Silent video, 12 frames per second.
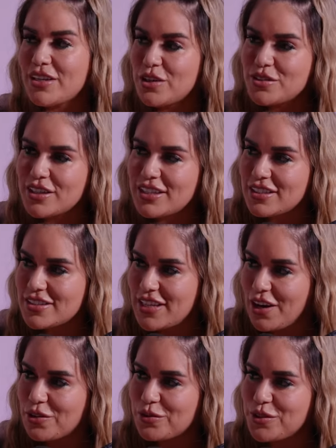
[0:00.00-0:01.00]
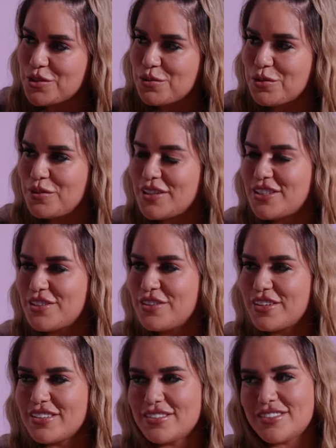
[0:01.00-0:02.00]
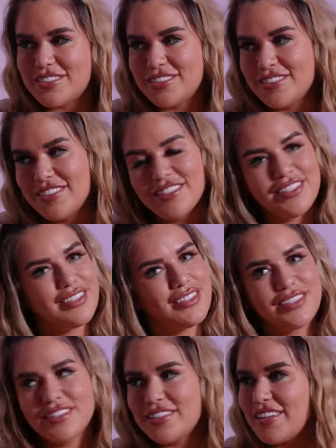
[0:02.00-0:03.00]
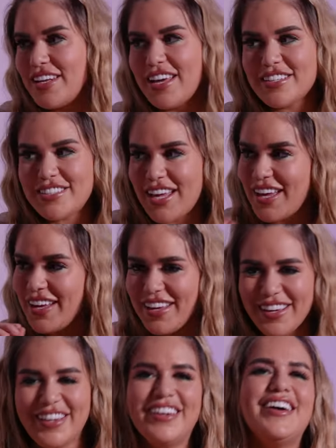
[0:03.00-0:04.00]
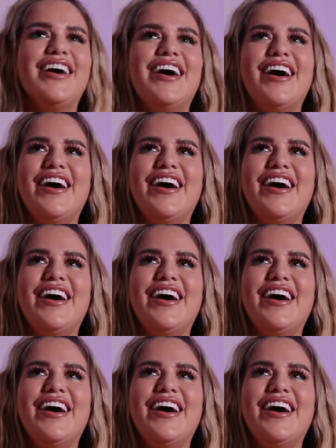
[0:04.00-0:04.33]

write those ideas down when you smoke weed, too. because I do. That's why we have lots the next of cards. Day? That's, that's why.